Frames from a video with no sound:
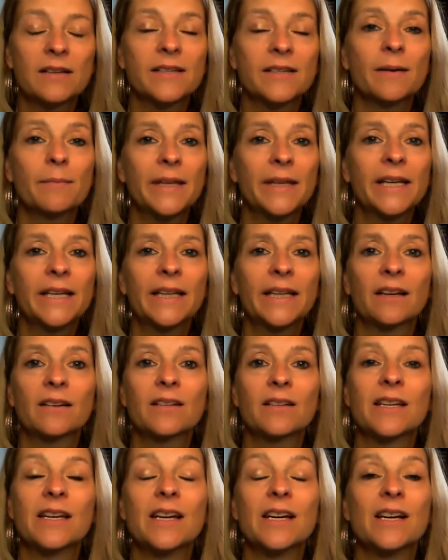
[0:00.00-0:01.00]
Something
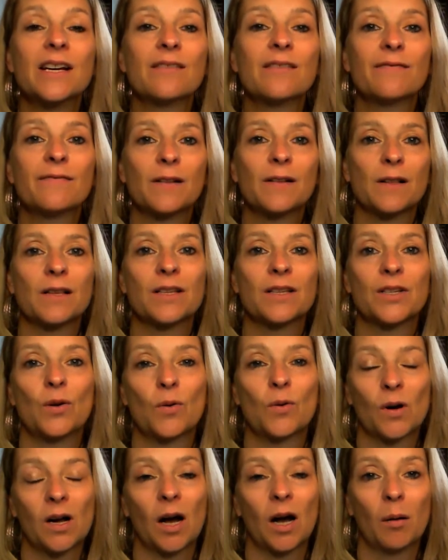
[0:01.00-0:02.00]
that fills
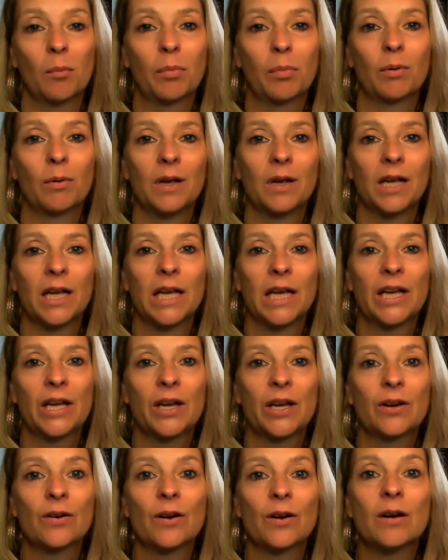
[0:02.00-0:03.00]
your cup,
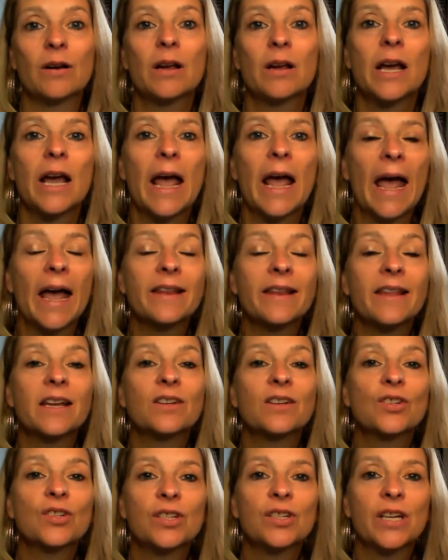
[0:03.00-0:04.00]
you know, and
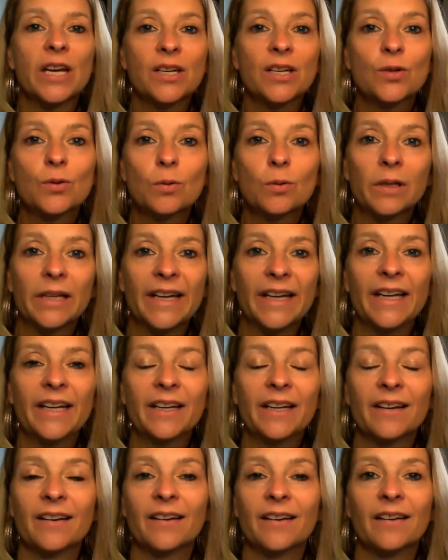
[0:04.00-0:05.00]
then schedule
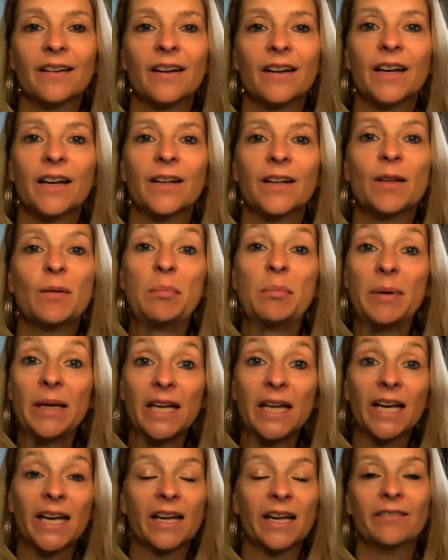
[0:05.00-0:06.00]
in the
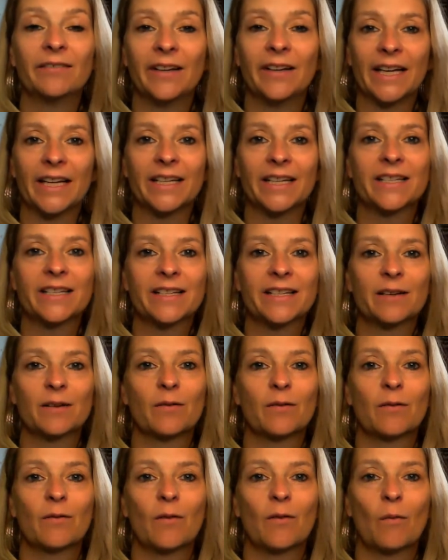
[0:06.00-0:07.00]
bigger events
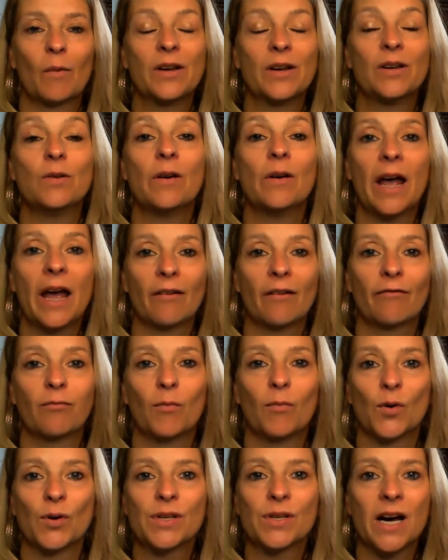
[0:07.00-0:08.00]
when you have
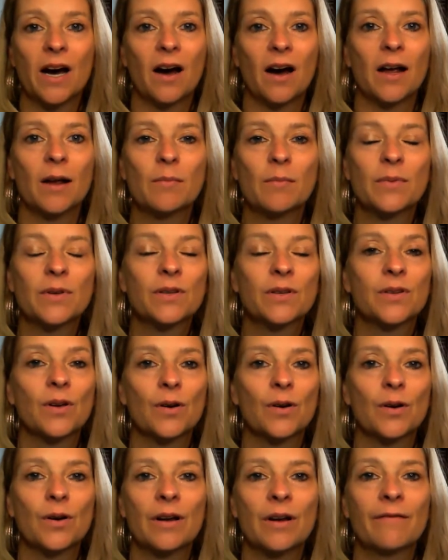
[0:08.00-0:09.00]
more time.
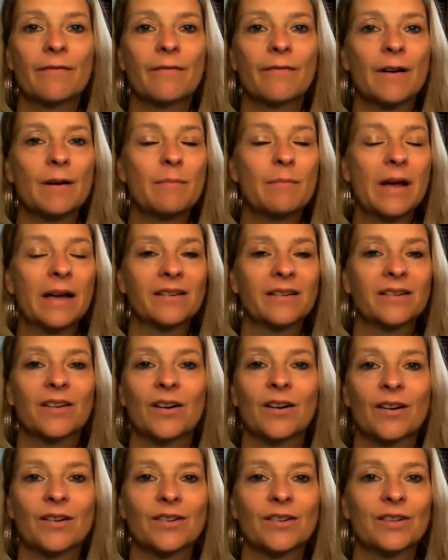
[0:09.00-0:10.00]
So if a
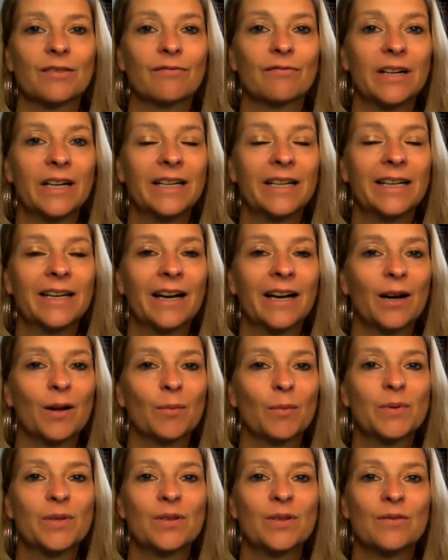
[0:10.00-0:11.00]
massage really
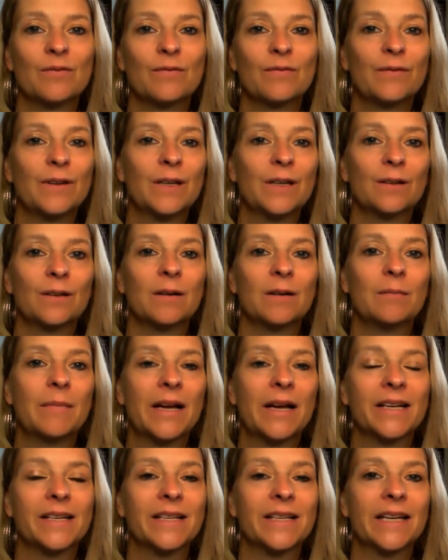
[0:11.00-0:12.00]
helps you feel
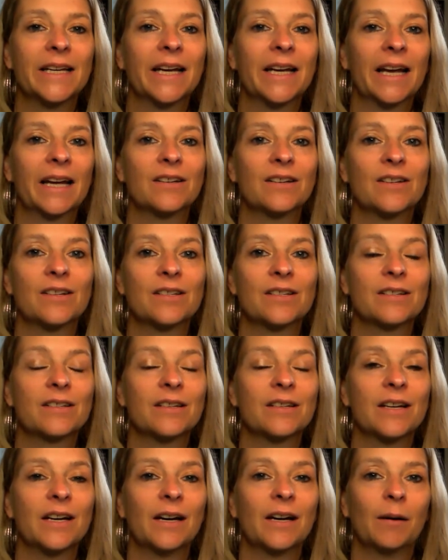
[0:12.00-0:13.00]
amazing and
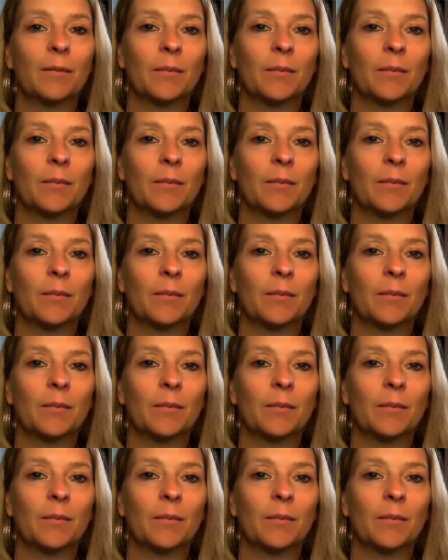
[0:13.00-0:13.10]
just